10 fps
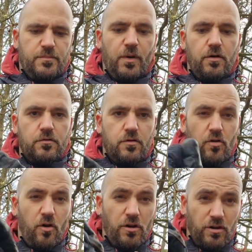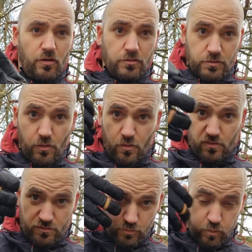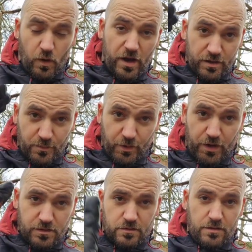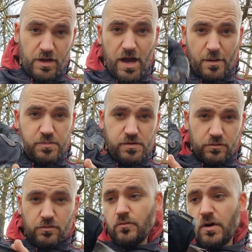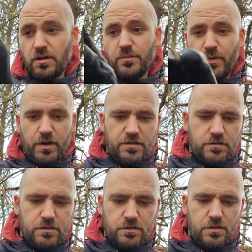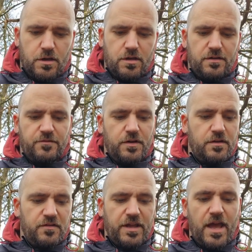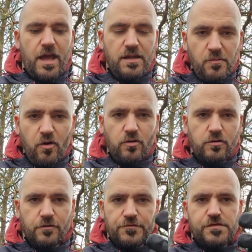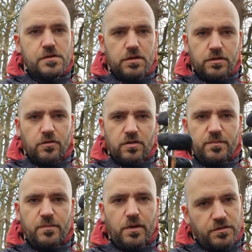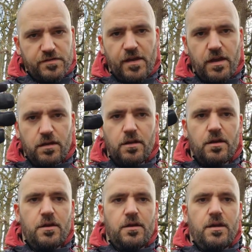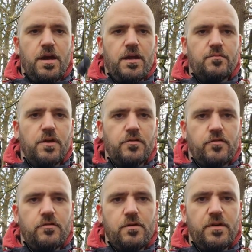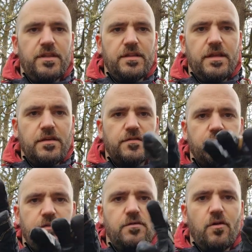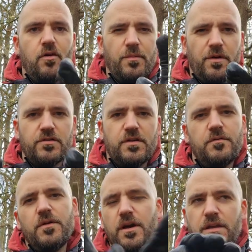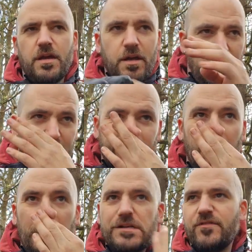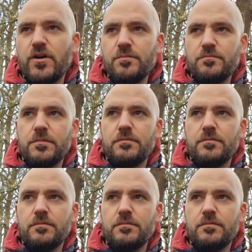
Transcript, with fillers: But all in all, well impressed. Absolute well impressed. If I get any more gloves, they're going to be Montane. And I'm not sure whether these are still going, because I searched for them,